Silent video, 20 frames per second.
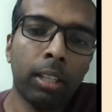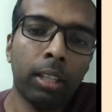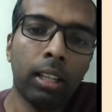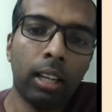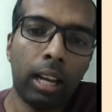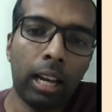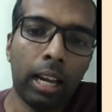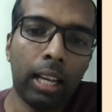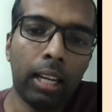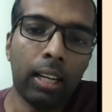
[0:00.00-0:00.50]

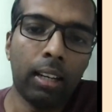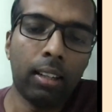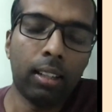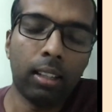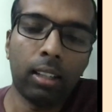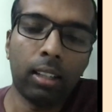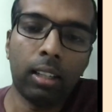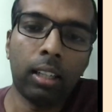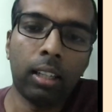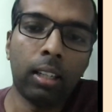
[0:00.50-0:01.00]
And
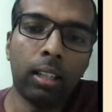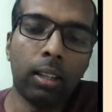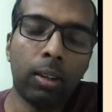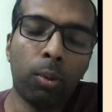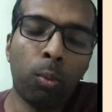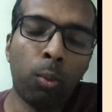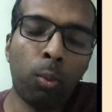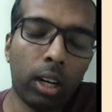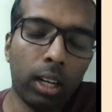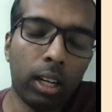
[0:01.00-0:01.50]

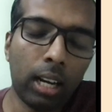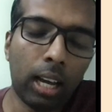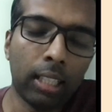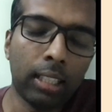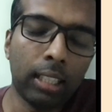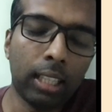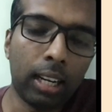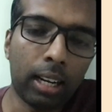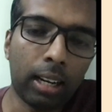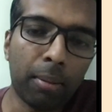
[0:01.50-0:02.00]
one
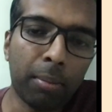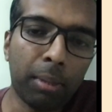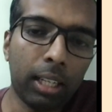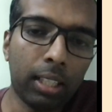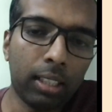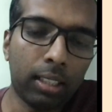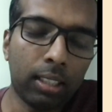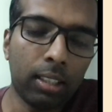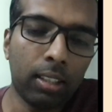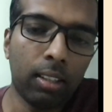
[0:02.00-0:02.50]
other
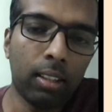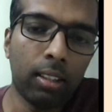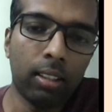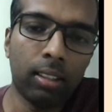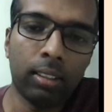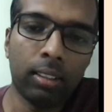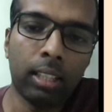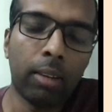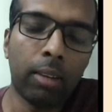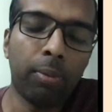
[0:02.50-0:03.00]
recommendation
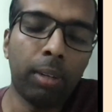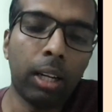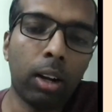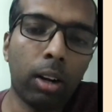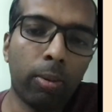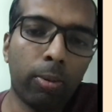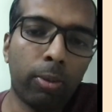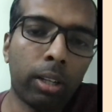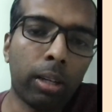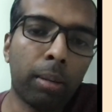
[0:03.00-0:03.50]
that we
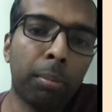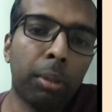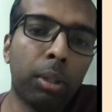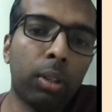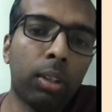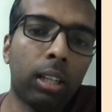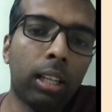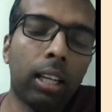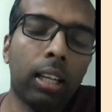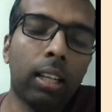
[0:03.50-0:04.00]
got from
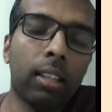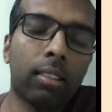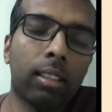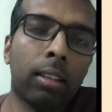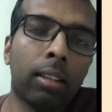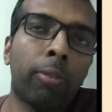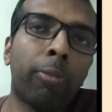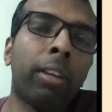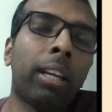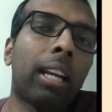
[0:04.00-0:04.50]
community is if
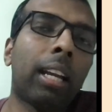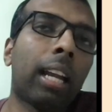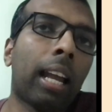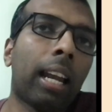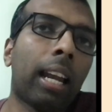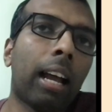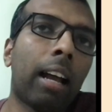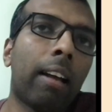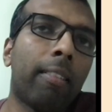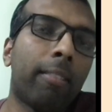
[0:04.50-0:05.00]
we can
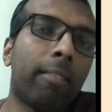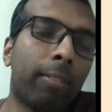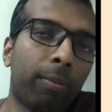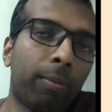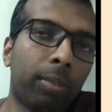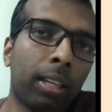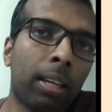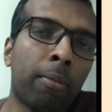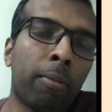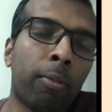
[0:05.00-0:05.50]
have
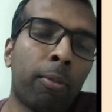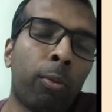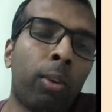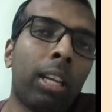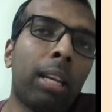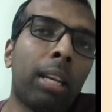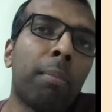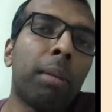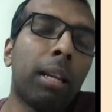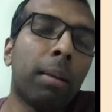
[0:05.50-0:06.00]
a
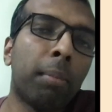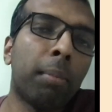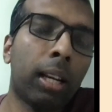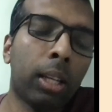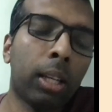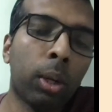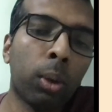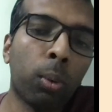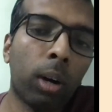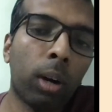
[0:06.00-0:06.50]
very minimal
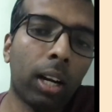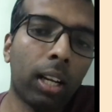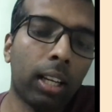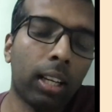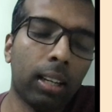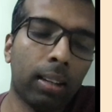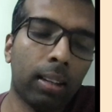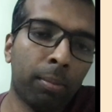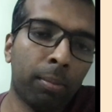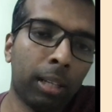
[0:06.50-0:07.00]
UI,
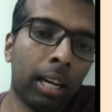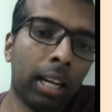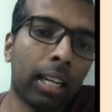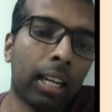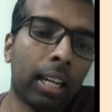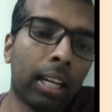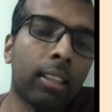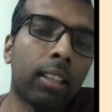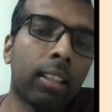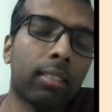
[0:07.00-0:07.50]
like
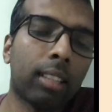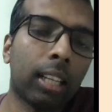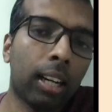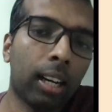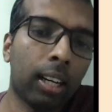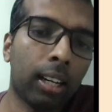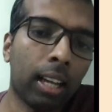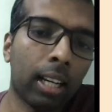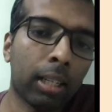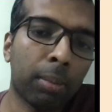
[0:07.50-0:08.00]
in the central
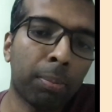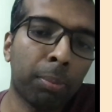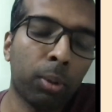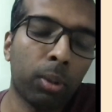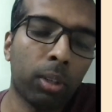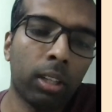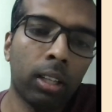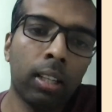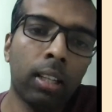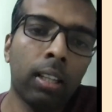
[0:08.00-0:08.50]
dashboard,
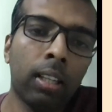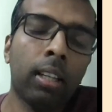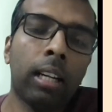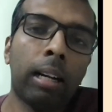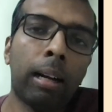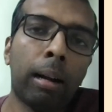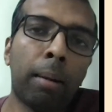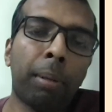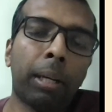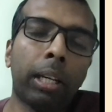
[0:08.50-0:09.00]

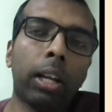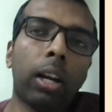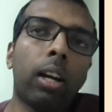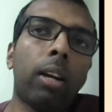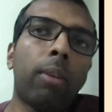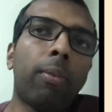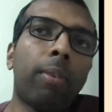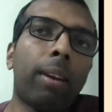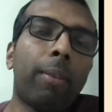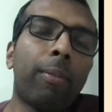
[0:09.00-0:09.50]
particularly
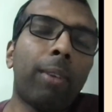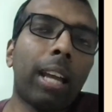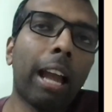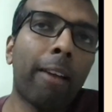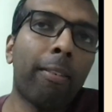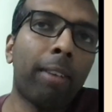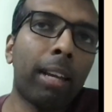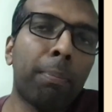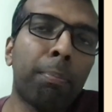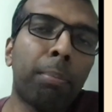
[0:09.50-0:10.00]
when we have
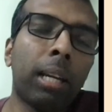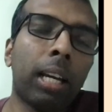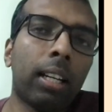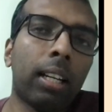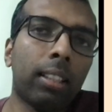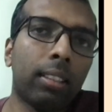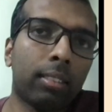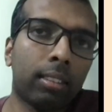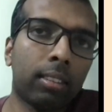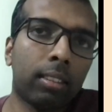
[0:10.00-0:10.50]

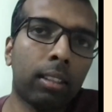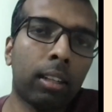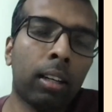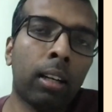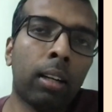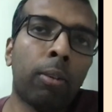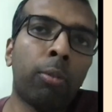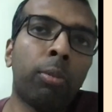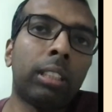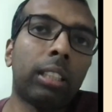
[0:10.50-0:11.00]
APIs
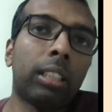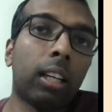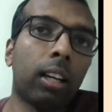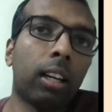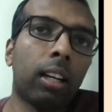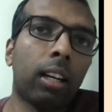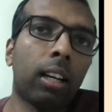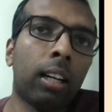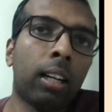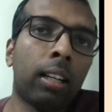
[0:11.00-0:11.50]
which
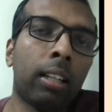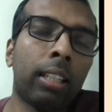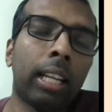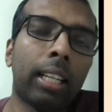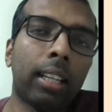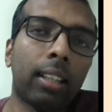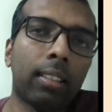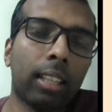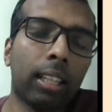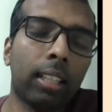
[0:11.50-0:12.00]
are
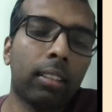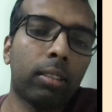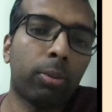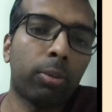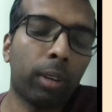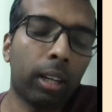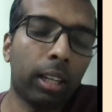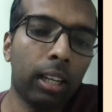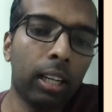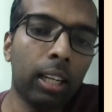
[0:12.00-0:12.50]
data science
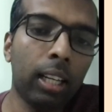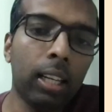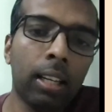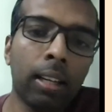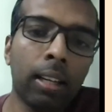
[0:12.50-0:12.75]
friendly,